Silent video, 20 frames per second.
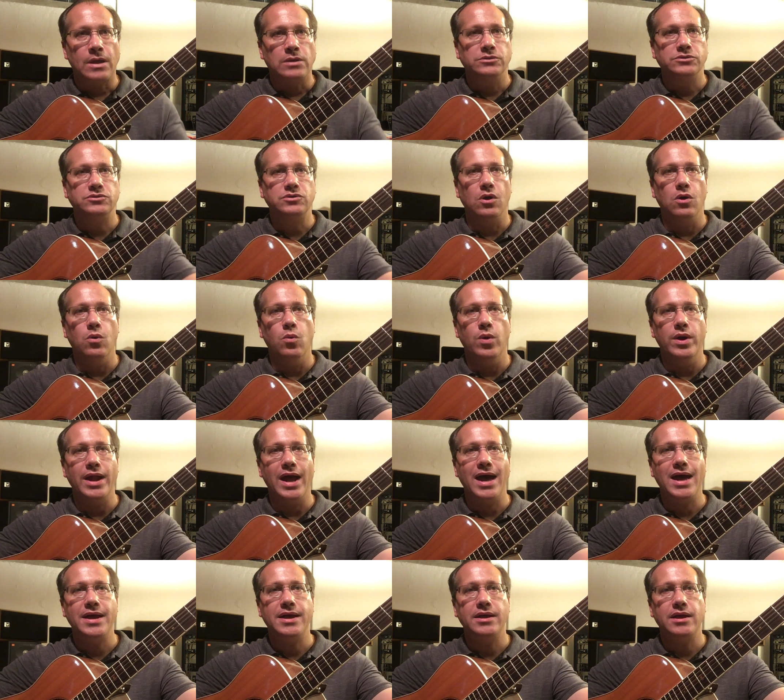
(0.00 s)
So when
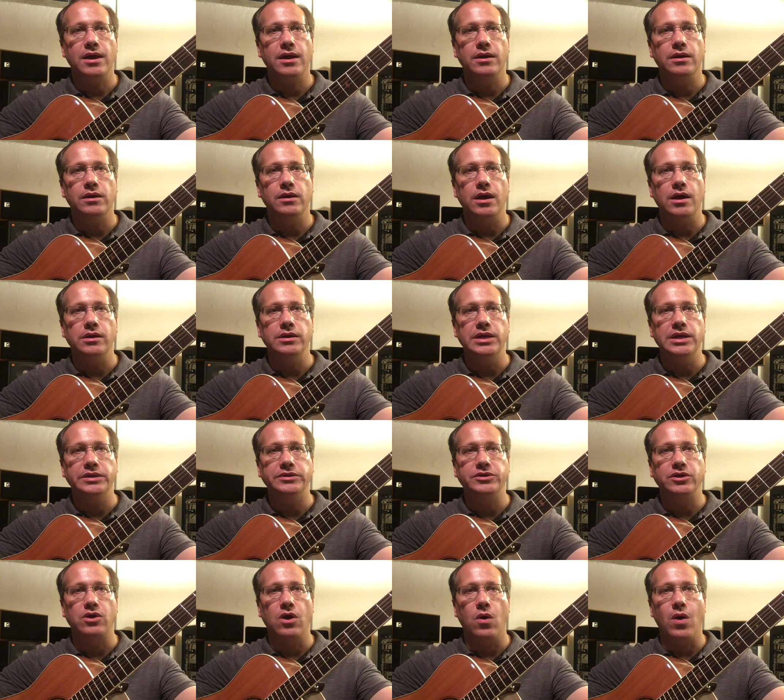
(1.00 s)
I need
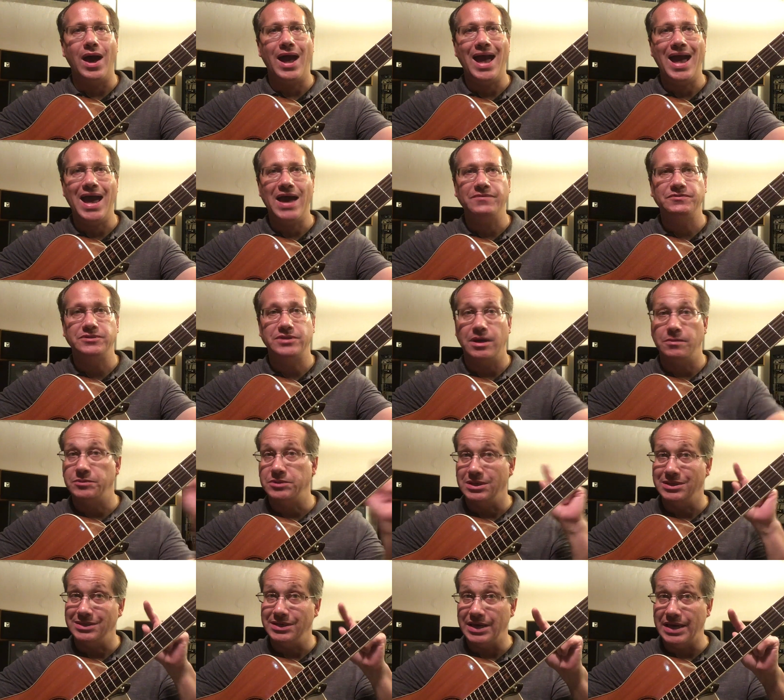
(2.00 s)
to go a half step,
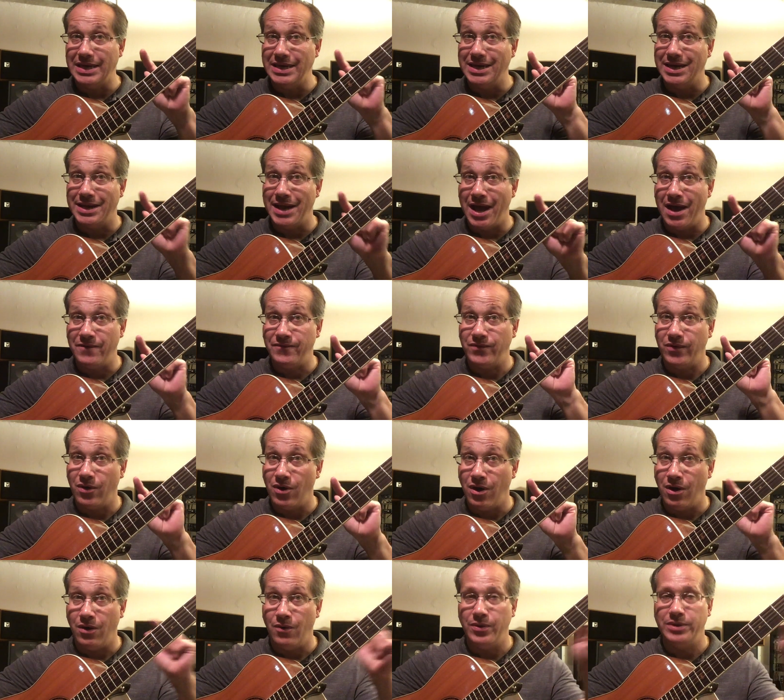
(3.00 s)
since E and F are
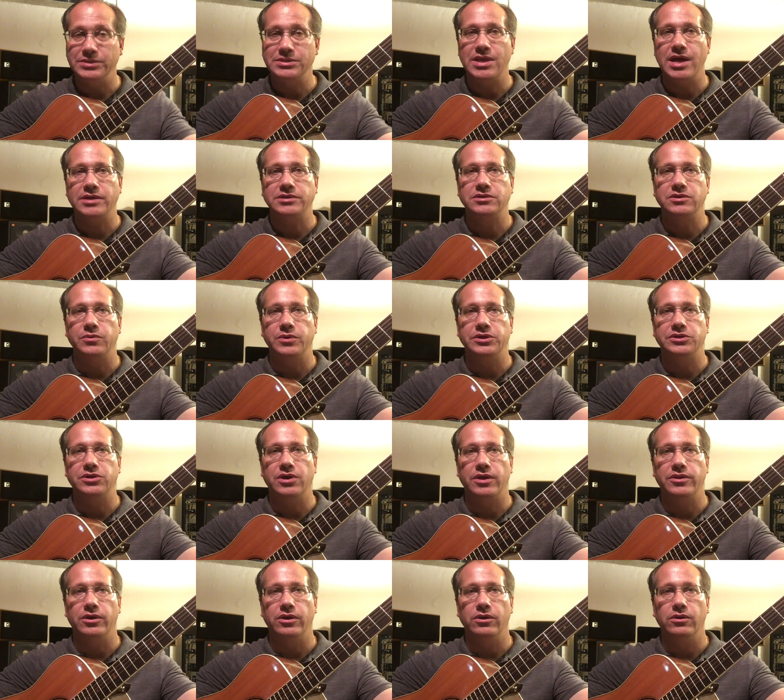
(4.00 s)
always next to each
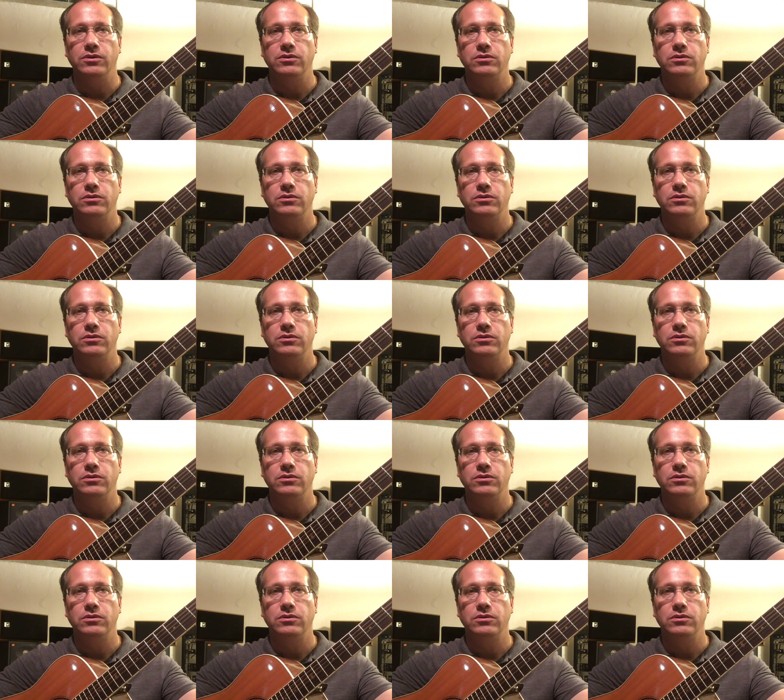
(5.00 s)
other,